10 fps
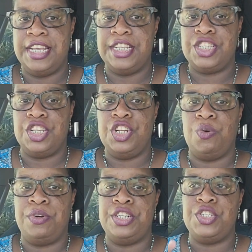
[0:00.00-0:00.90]
So you don't
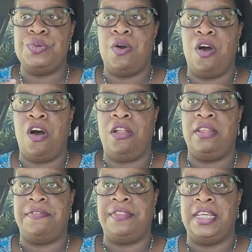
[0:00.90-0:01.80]
want to do all
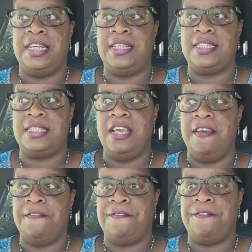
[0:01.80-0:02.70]
of this
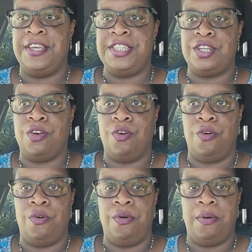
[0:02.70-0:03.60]

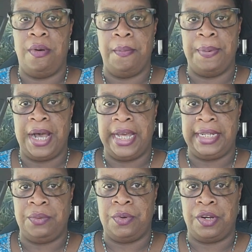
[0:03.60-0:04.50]
physical
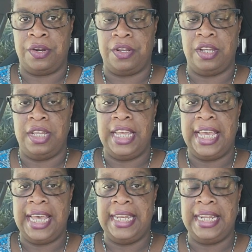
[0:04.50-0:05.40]
body work
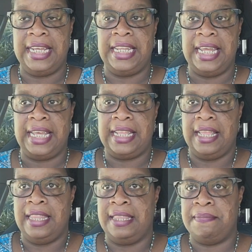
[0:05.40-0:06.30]
and neglect
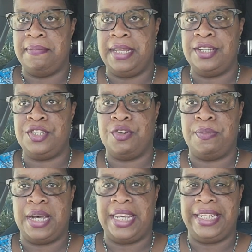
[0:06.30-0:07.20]
the mental
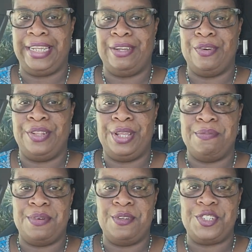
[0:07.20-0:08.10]
body or the
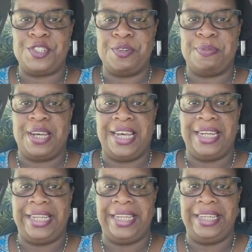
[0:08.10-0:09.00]
emotional
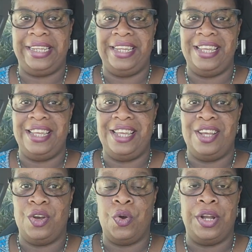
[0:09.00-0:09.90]
body
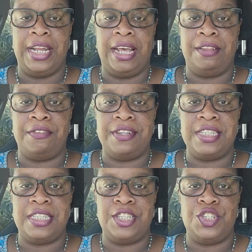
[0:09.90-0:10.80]
or now the
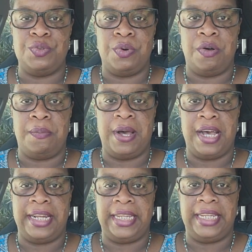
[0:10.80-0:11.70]
residual
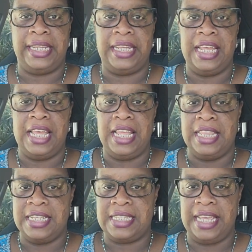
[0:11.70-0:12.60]
body
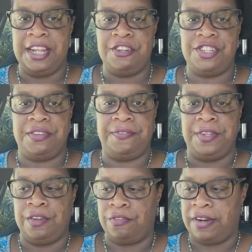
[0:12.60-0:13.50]
this energy
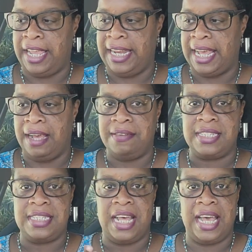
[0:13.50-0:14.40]
field right
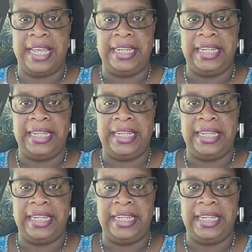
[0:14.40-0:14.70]
outside